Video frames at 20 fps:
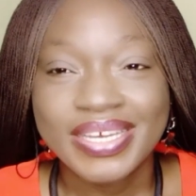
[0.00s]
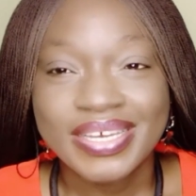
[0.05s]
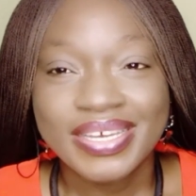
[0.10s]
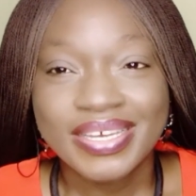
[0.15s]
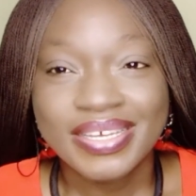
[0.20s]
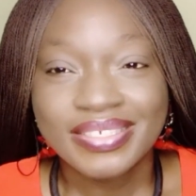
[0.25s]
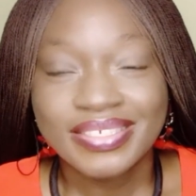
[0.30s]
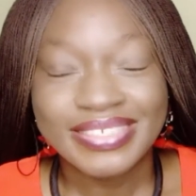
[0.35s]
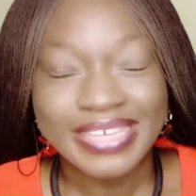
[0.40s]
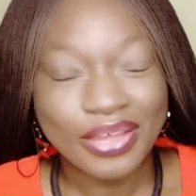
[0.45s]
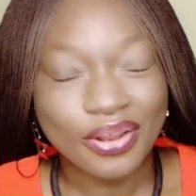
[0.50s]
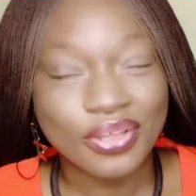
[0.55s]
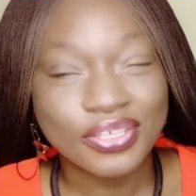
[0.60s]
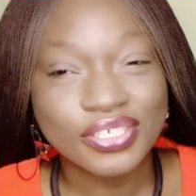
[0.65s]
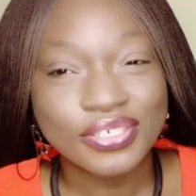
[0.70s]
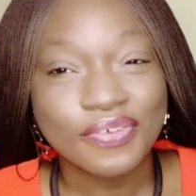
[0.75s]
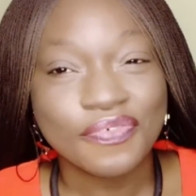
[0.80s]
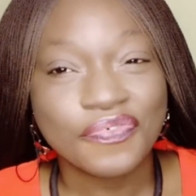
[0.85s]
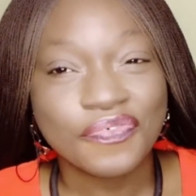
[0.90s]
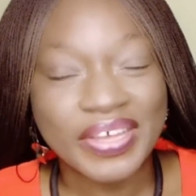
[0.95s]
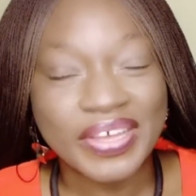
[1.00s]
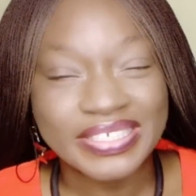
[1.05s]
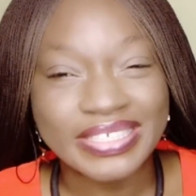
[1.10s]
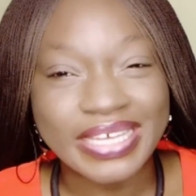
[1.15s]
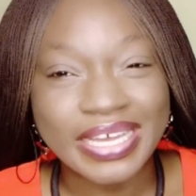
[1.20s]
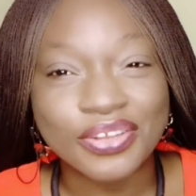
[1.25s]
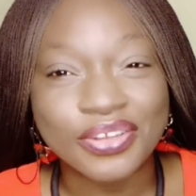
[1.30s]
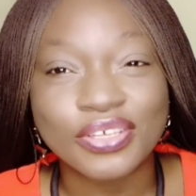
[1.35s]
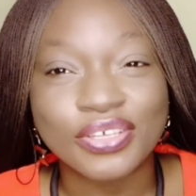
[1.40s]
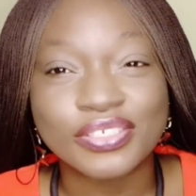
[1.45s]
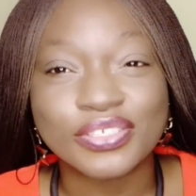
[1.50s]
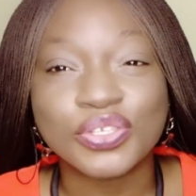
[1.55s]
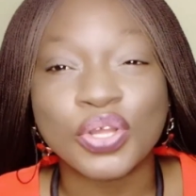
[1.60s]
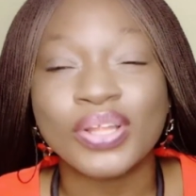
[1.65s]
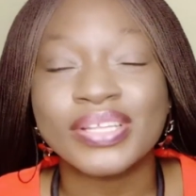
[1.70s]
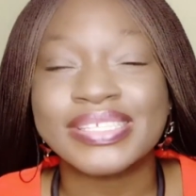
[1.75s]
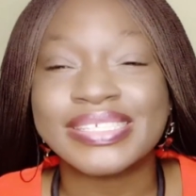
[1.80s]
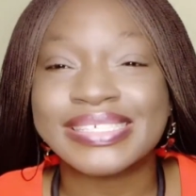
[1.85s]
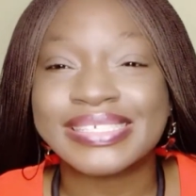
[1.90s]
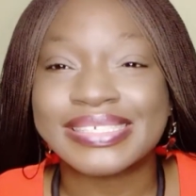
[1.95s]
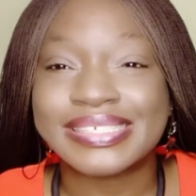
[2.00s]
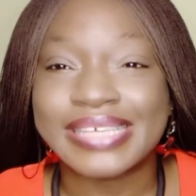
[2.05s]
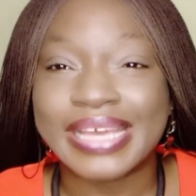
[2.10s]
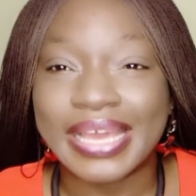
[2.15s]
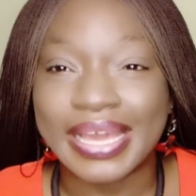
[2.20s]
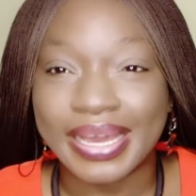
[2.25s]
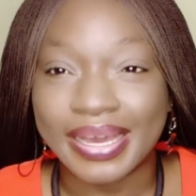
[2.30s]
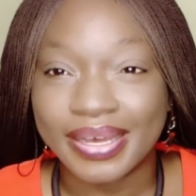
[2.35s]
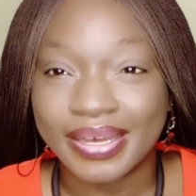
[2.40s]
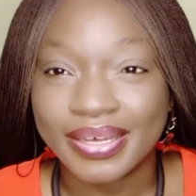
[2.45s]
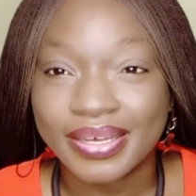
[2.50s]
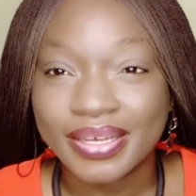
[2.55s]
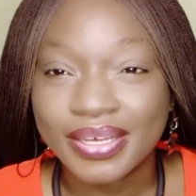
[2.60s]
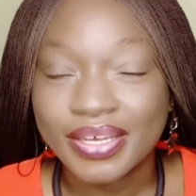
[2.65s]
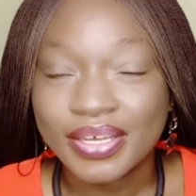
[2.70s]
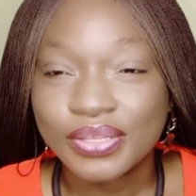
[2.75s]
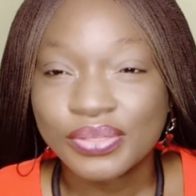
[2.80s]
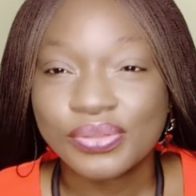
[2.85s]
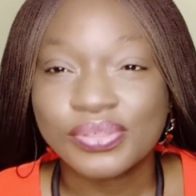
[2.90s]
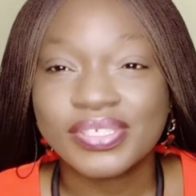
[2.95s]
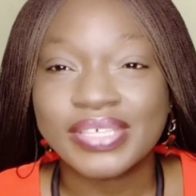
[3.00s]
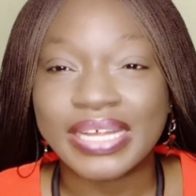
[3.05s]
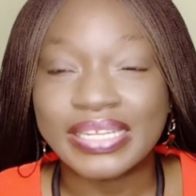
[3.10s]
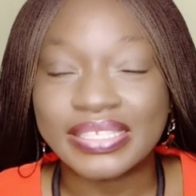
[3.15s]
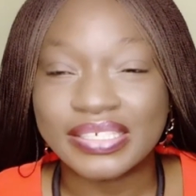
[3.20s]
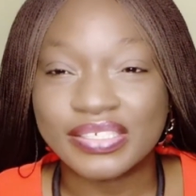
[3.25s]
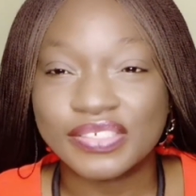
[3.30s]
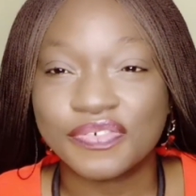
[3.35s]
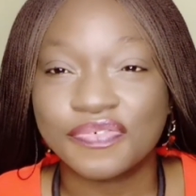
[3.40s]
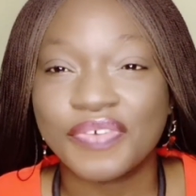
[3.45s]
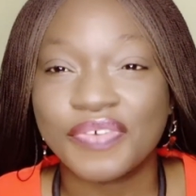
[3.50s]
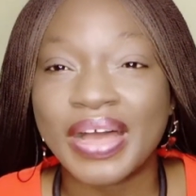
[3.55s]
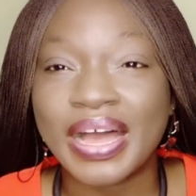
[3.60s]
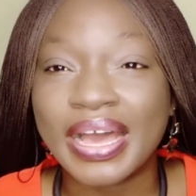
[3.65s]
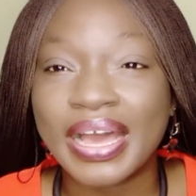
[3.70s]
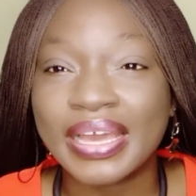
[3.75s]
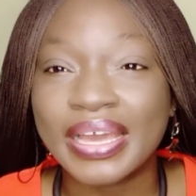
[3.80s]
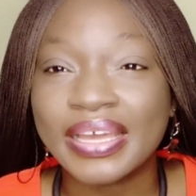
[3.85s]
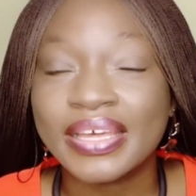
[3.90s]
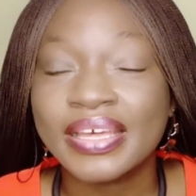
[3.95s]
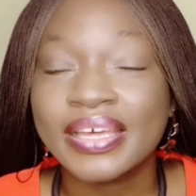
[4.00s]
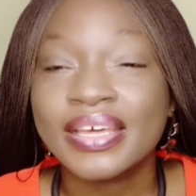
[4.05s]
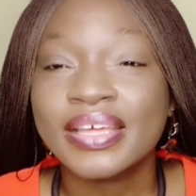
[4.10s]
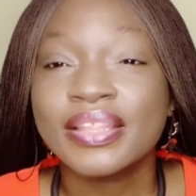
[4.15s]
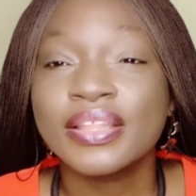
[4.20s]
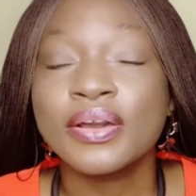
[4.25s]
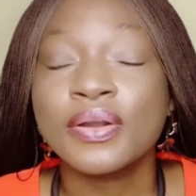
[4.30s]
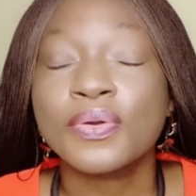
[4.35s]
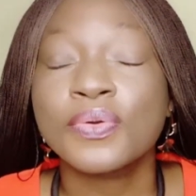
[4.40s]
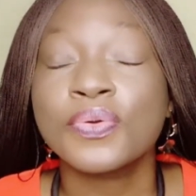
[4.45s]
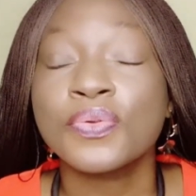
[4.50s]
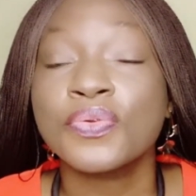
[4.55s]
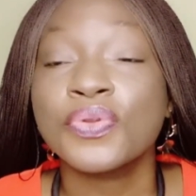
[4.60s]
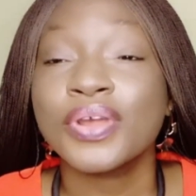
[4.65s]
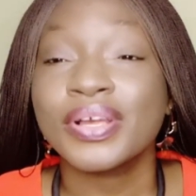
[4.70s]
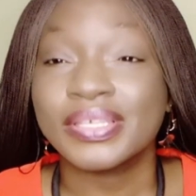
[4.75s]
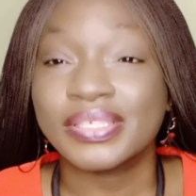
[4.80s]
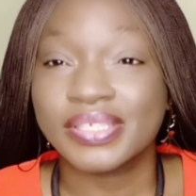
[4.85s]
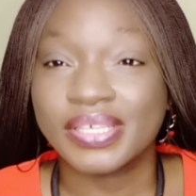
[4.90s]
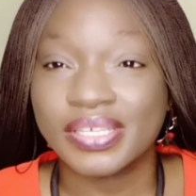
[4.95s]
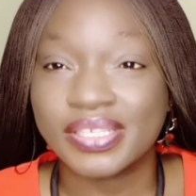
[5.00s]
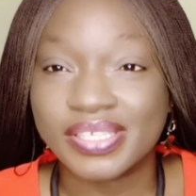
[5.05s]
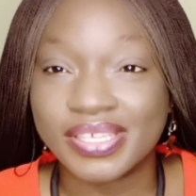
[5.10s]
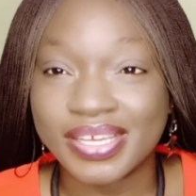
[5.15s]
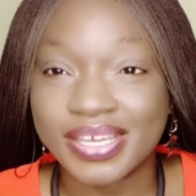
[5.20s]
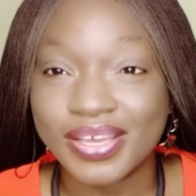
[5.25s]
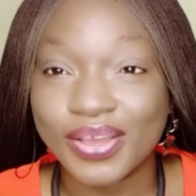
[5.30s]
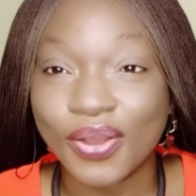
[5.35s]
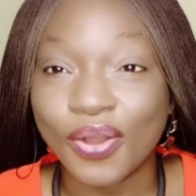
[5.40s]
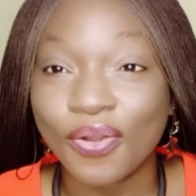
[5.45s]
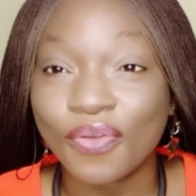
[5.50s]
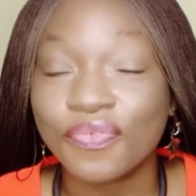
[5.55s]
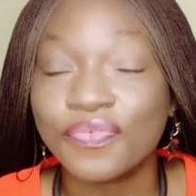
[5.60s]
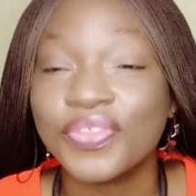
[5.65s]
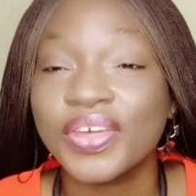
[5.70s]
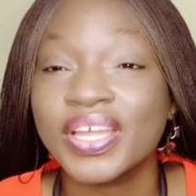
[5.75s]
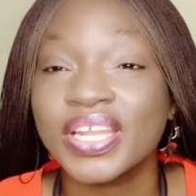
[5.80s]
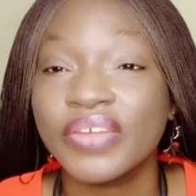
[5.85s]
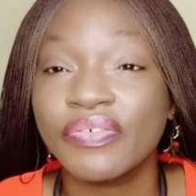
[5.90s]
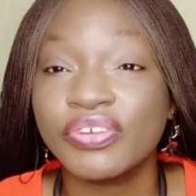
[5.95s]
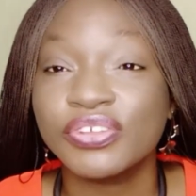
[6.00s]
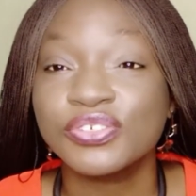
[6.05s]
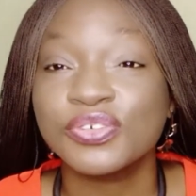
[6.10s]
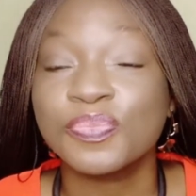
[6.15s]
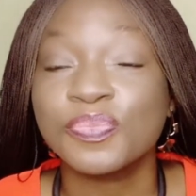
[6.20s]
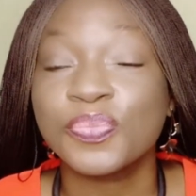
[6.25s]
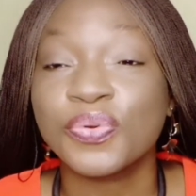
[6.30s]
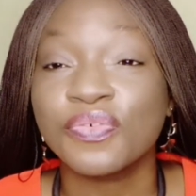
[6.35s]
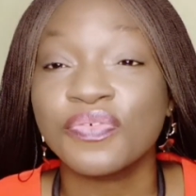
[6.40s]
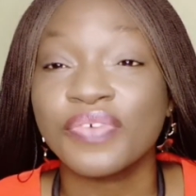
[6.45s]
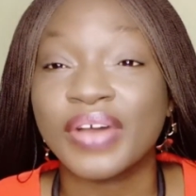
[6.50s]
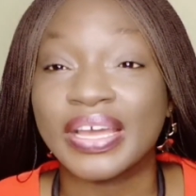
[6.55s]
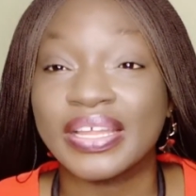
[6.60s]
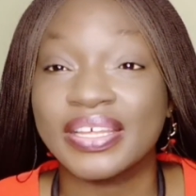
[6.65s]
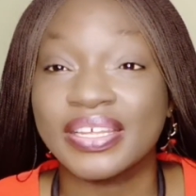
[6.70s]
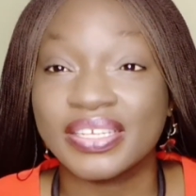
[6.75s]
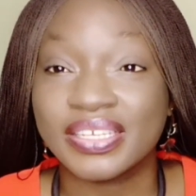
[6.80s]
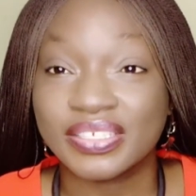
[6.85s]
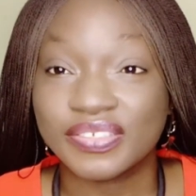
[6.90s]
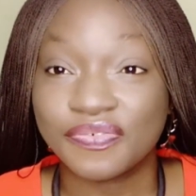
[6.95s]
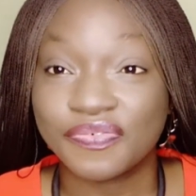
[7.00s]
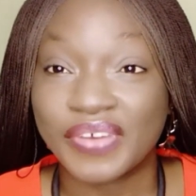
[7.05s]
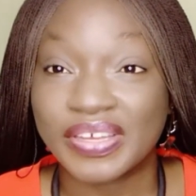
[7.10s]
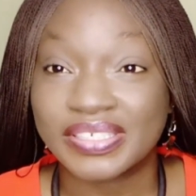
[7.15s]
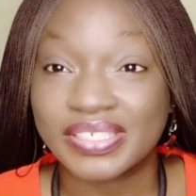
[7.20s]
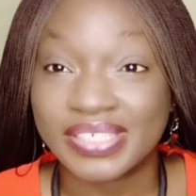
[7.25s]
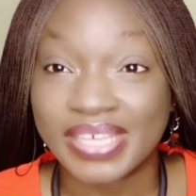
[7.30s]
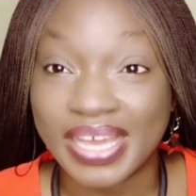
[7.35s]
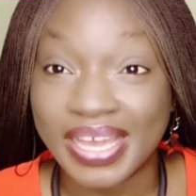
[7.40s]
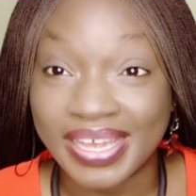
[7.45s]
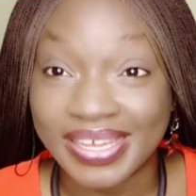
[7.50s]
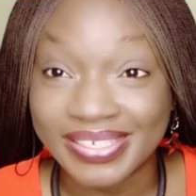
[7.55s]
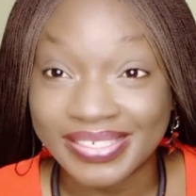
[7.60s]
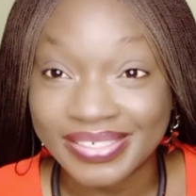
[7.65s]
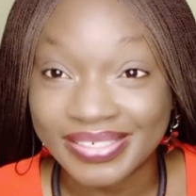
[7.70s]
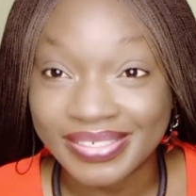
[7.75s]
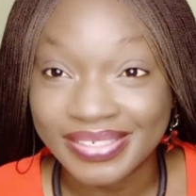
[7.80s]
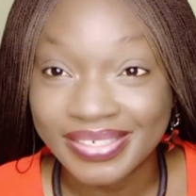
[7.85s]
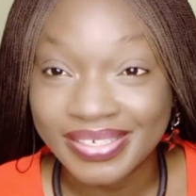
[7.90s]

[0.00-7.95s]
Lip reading: Psychological first aid does not seek to satisfy the curiosity of the individual providing this first aid.